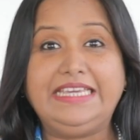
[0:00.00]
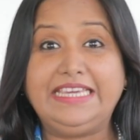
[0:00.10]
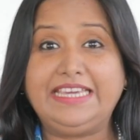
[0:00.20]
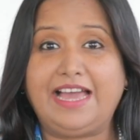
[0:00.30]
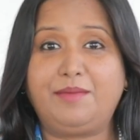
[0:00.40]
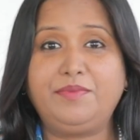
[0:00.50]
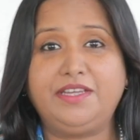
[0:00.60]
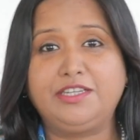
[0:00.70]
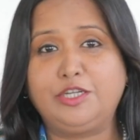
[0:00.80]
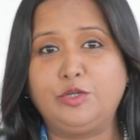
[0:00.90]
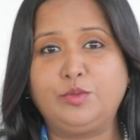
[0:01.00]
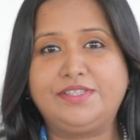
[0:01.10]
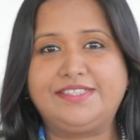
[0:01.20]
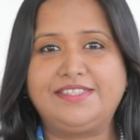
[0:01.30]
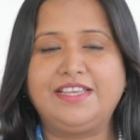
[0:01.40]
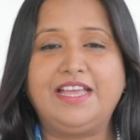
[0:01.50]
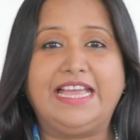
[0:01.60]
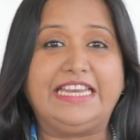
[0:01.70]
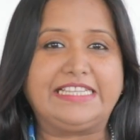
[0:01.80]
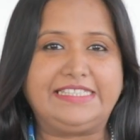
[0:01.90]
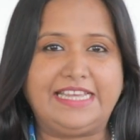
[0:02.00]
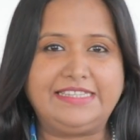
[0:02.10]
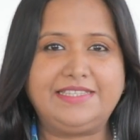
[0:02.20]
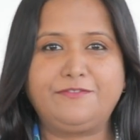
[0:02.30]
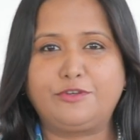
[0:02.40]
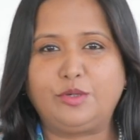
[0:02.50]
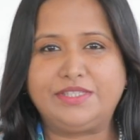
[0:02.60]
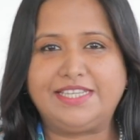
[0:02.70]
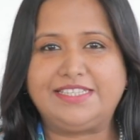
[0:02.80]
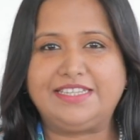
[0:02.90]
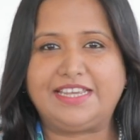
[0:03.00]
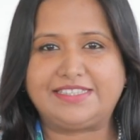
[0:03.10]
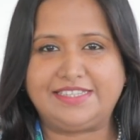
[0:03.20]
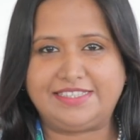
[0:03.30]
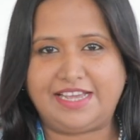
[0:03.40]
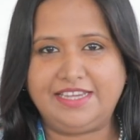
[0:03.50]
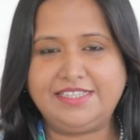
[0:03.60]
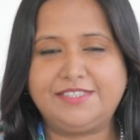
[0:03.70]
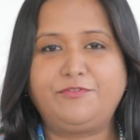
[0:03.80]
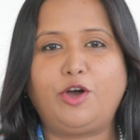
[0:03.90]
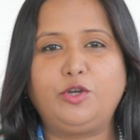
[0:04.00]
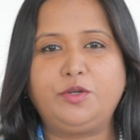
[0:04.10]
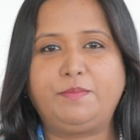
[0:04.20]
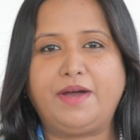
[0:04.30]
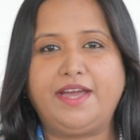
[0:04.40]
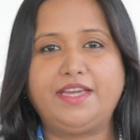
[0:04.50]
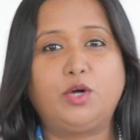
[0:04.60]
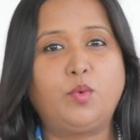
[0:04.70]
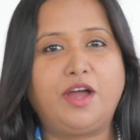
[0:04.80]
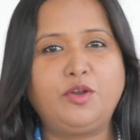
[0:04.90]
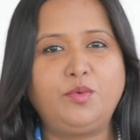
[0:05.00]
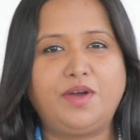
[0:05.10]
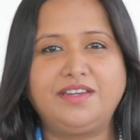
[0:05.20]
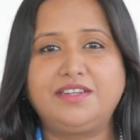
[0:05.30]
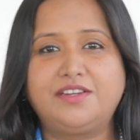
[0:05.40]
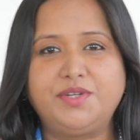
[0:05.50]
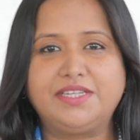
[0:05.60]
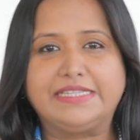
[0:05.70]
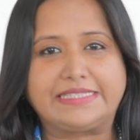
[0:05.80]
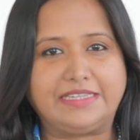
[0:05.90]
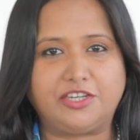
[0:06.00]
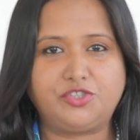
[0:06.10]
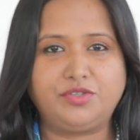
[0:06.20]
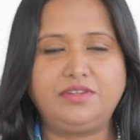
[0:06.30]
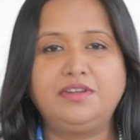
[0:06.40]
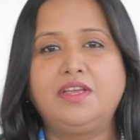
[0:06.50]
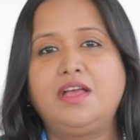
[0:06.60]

ECAP includes an extensive goal-setting exercise followed by a one-on-one career discussion